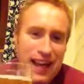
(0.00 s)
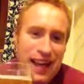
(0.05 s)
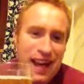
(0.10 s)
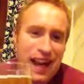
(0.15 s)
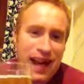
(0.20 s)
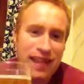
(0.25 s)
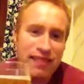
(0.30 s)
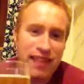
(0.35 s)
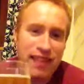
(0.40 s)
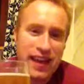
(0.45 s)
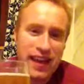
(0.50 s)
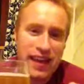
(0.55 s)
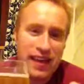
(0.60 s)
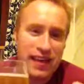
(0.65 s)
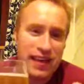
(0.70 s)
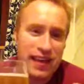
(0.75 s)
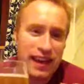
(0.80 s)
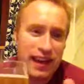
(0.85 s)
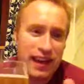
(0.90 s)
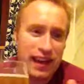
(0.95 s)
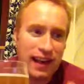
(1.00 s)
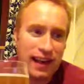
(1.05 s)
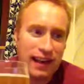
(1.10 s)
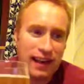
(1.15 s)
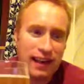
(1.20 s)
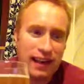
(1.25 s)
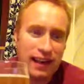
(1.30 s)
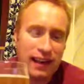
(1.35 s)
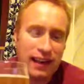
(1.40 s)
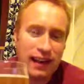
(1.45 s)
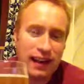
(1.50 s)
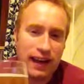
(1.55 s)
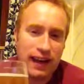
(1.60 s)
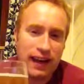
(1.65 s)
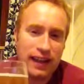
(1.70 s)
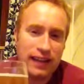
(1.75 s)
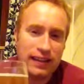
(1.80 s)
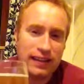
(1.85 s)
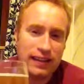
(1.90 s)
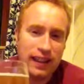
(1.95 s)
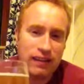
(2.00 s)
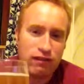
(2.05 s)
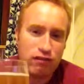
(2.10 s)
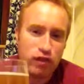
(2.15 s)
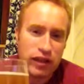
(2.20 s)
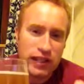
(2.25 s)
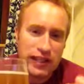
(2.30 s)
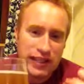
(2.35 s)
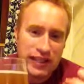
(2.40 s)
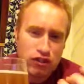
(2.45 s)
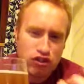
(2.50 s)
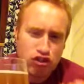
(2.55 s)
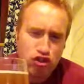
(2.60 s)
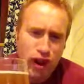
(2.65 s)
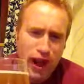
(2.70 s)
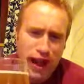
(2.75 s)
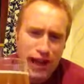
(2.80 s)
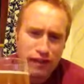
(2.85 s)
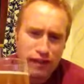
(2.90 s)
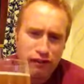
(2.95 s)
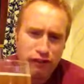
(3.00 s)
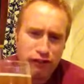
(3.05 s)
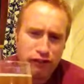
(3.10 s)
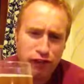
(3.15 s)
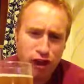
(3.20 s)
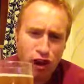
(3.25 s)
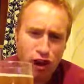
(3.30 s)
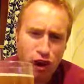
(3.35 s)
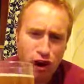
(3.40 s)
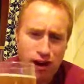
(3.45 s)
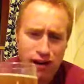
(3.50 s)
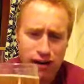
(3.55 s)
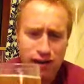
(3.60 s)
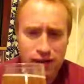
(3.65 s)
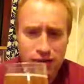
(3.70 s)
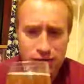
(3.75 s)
and then like that really dry flour.